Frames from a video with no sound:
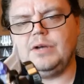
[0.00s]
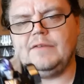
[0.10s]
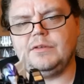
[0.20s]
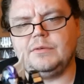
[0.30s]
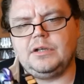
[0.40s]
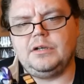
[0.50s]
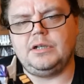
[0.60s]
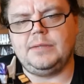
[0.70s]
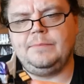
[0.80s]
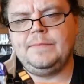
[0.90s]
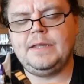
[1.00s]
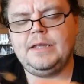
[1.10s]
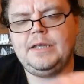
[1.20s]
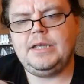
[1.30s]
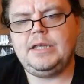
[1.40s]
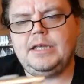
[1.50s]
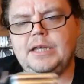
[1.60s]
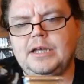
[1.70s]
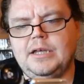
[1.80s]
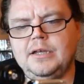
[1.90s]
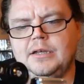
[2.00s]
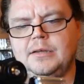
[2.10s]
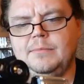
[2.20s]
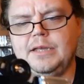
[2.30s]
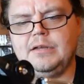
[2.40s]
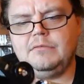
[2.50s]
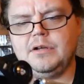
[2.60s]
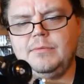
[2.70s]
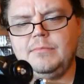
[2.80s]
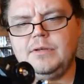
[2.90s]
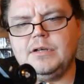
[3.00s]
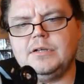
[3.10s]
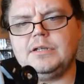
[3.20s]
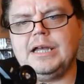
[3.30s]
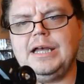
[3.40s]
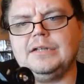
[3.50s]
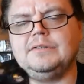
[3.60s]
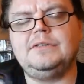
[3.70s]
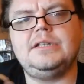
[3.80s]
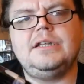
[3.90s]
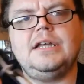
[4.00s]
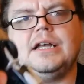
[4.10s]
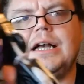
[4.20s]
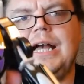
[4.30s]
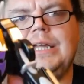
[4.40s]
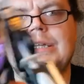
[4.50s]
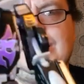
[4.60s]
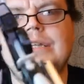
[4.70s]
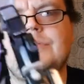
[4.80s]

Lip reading: or whatever you want to call him, in robot mode. And I like